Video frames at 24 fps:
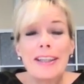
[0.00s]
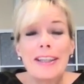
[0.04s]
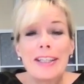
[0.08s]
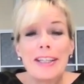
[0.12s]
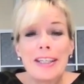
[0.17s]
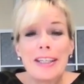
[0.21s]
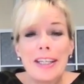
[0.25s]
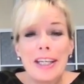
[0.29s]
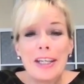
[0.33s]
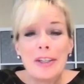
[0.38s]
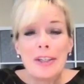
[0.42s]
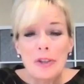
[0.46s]

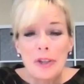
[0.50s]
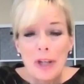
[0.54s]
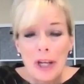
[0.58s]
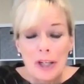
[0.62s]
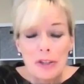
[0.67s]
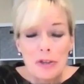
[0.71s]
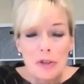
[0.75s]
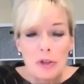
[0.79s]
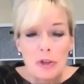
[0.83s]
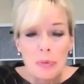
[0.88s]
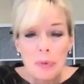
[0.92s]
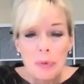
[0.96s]
the
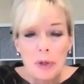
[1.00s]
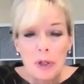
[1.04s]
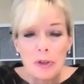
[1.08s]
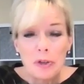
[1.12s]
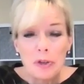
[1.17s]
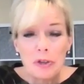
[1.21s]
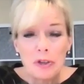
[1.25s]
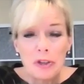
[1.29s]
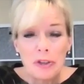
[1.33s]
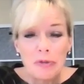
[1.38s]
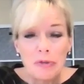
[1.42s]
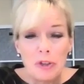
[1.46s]
international
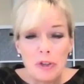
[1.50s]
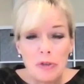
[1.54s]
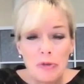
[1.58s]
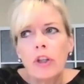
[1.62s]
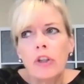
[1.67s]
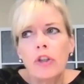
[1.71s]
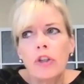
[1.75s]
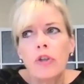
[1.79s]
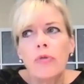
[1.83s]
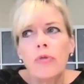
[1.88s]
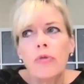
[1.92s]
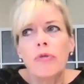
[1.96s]
partnerships
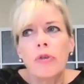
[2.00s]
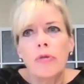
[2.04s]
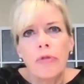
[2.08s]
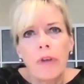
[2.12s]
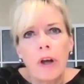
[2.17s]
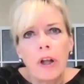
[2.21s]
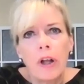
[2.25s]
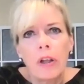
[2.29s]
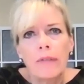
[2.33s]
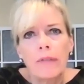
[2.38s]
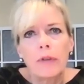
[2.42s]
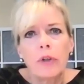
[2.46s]
that you've
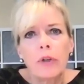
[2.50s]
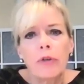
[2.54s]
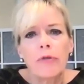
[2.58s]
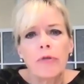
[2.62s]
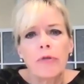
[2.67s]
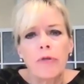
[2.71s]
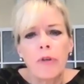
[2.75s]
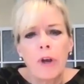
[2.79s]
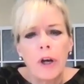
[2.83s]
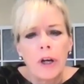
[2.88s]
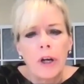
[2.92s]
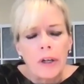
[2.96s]
developed are
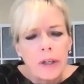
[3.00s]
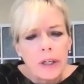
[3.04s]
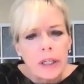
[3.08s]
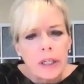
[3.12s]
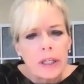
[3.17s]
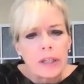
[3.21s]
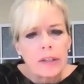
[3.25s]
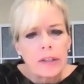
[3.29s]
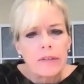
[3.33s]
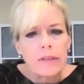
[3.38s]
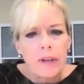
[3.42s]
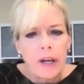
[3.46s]
very
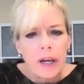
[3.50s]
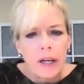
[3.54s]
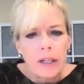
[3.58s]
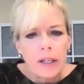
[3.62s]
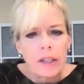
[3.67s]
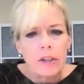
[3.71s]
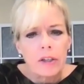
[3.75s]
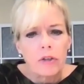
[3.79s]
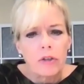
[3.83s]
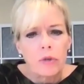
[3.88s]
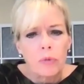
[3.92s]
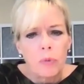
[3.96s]

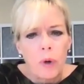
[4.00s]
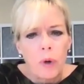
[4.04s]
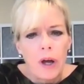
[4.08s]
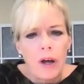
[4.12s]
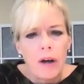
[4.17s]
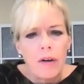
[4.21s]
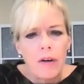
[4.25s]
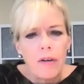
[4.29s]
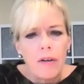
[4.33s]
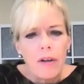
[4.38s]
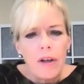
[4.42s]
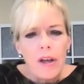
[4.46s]
exciting as
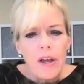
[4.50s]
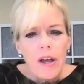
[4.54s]
well.